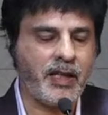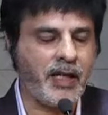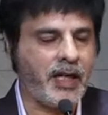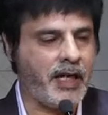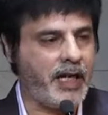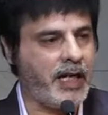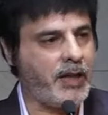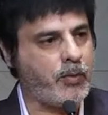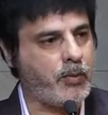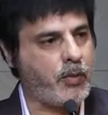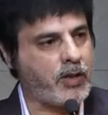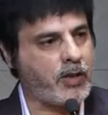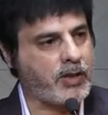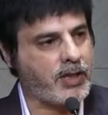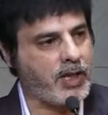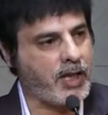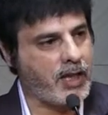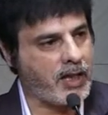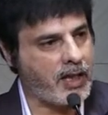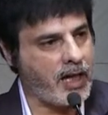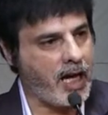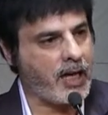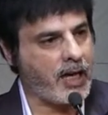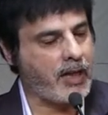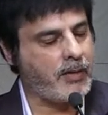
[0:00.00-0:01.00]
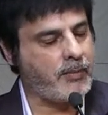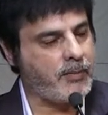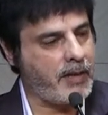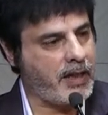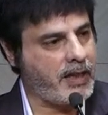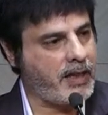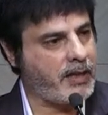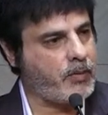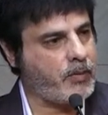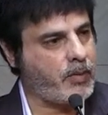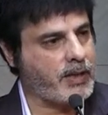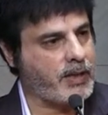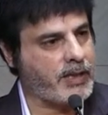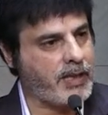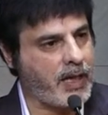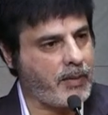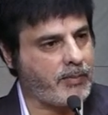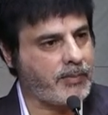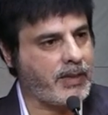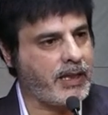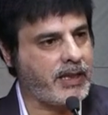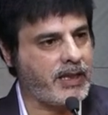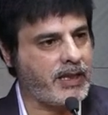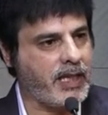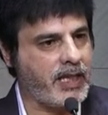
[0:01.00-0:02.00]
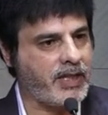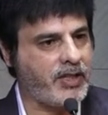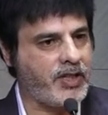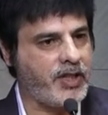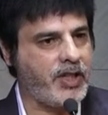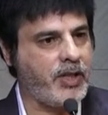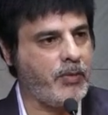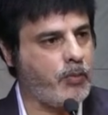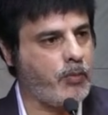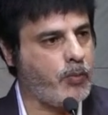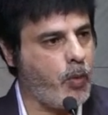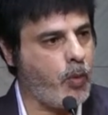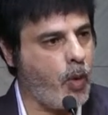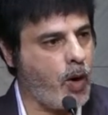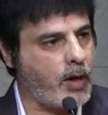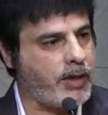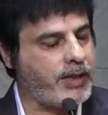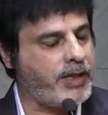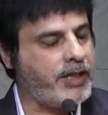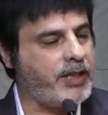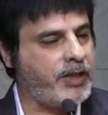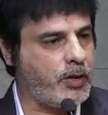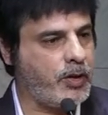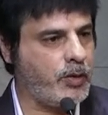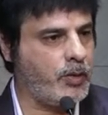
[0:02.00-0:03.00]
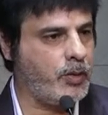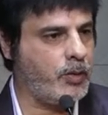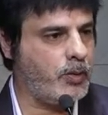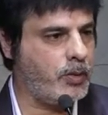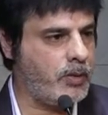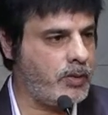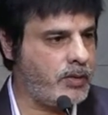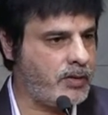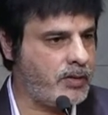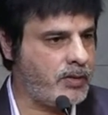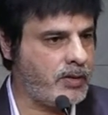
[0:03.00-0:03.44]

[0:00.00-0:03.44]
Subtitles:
It was her karam and it was something that she wanted to do.